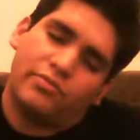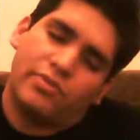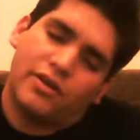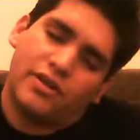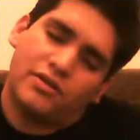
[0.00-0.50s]

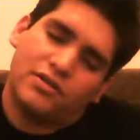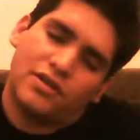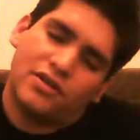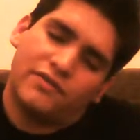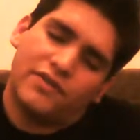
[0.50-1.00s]
but
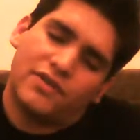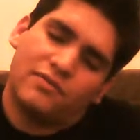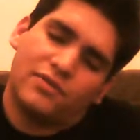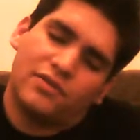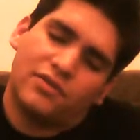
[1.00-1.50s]
none of
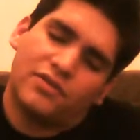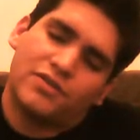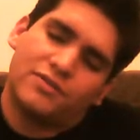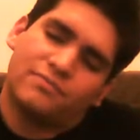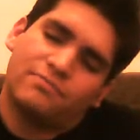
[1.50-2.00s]
them
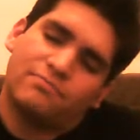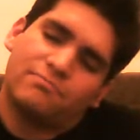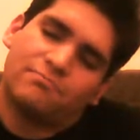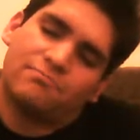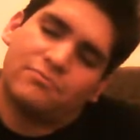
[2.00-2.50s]
looked
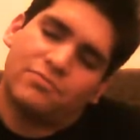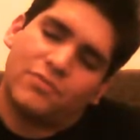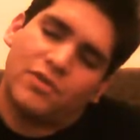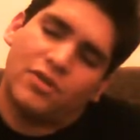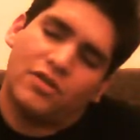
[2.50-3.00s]

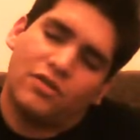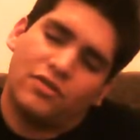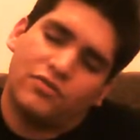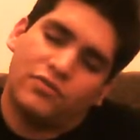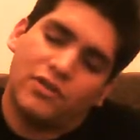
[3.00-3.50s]

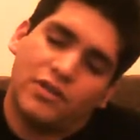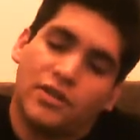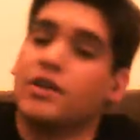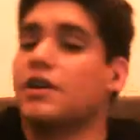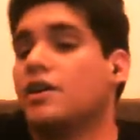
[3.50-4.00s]
good, really.
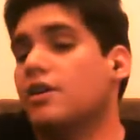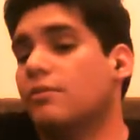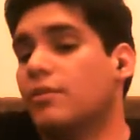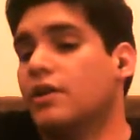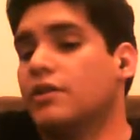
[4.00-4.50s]

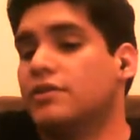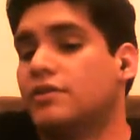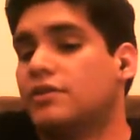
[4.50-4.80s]
But